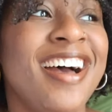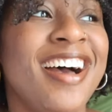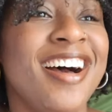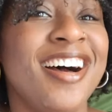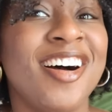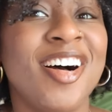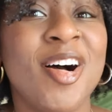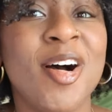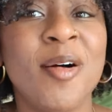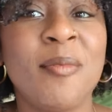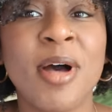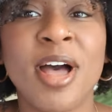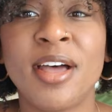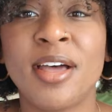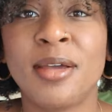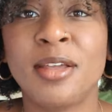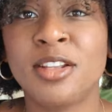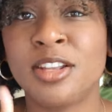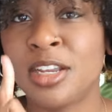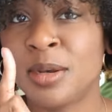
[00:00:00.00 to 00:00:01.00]

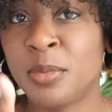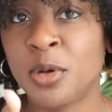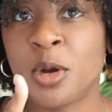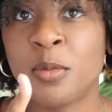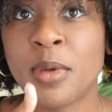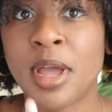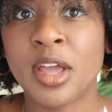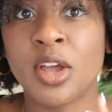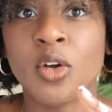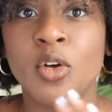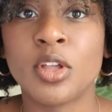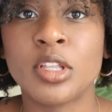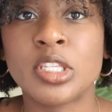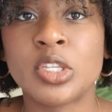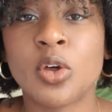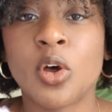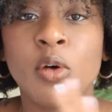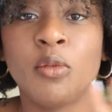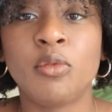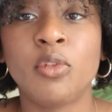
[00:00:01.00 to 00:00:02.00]
I did put a mic on,
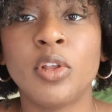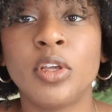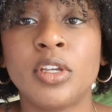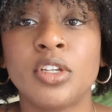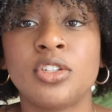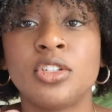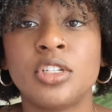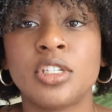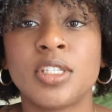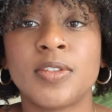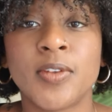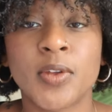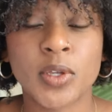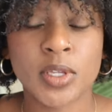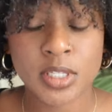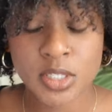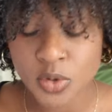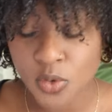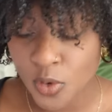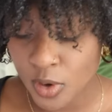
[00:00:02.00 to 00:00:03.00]
so hopefully it's just focused